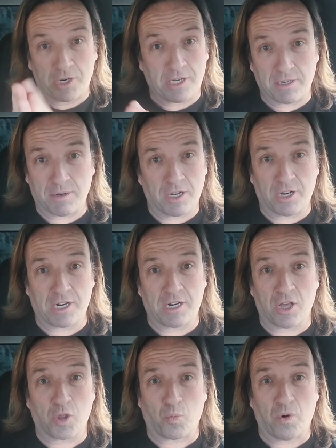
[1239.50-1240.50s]
on
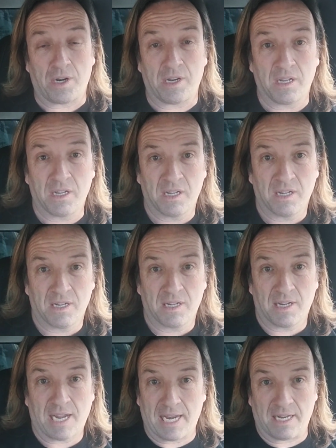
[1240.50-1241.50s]
another one,
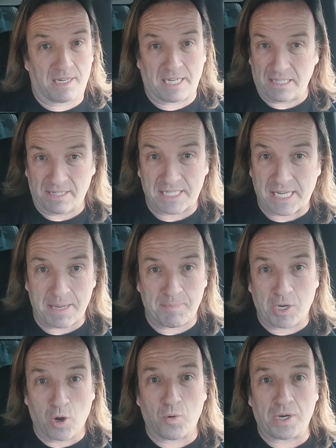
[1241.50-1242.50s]
and let's keep
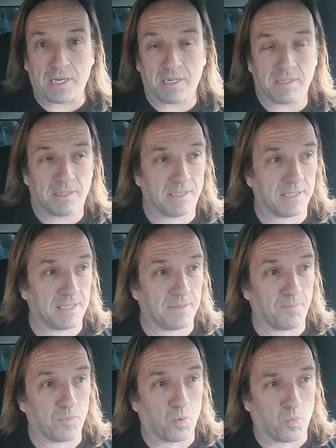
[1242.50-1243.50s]
going.
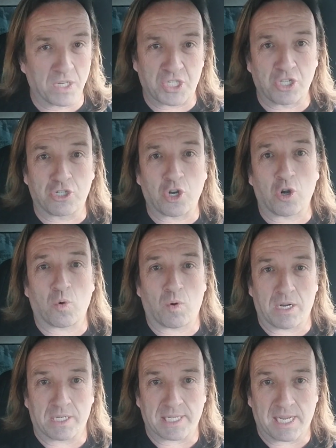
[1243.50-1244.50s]
What's the
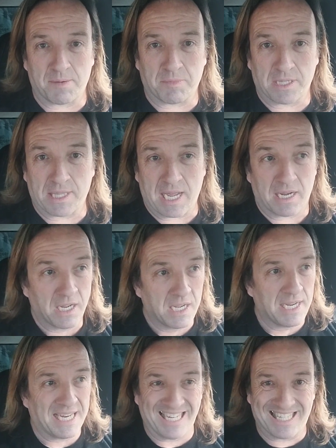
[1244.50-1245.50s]
turnaround time on that?
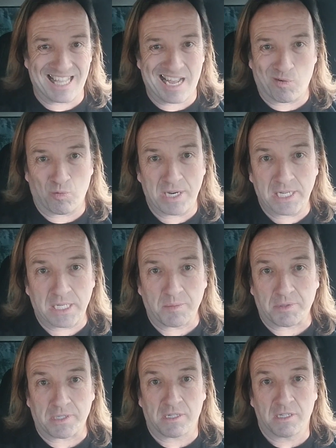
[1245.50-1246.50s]
Is that
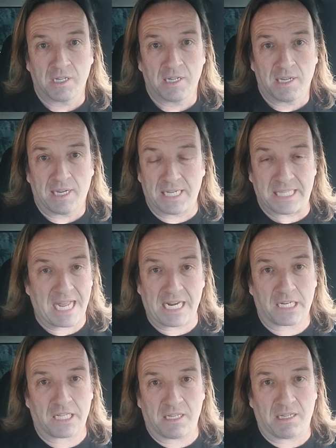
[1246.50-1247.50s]
reasonable? Is
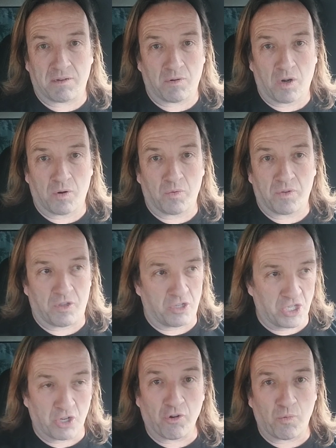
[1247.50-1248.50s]

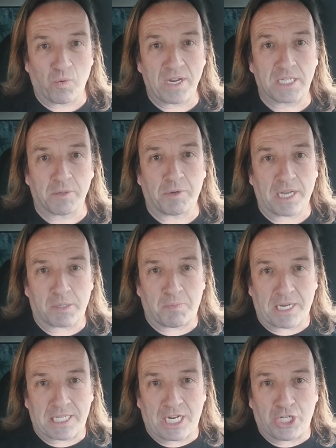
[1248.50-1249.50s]
there a reasonable
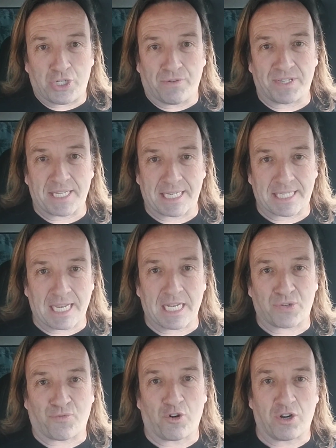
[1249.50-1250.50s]
expectation of
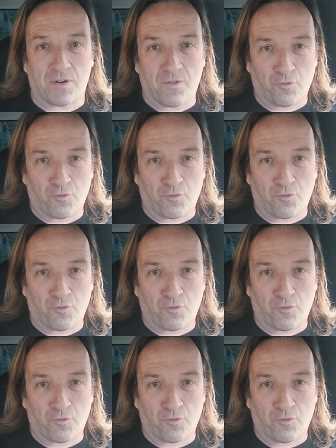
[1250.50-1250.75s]
success for